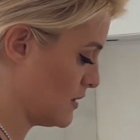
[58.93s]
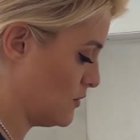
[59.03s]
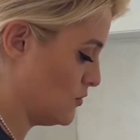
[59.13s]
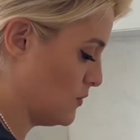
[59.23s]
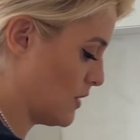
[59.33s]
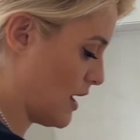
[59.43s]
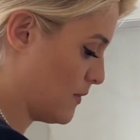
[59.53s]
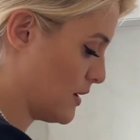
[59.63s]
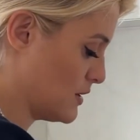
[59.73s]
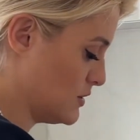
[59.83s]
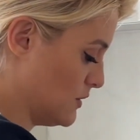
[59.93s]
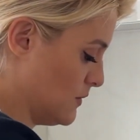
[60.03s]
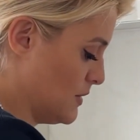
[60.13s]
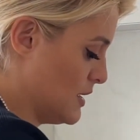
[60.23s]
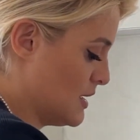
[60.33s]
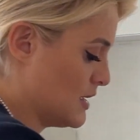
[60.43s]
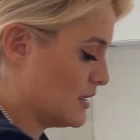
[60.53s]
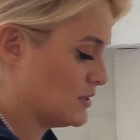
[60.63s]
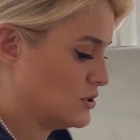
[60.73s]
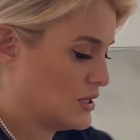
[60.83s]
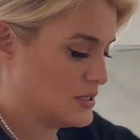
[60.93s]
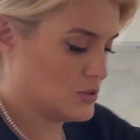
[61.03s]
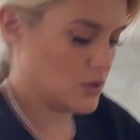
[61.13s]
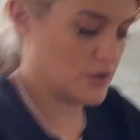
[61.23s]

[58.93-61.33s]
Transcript: you do kind of want to do is just sort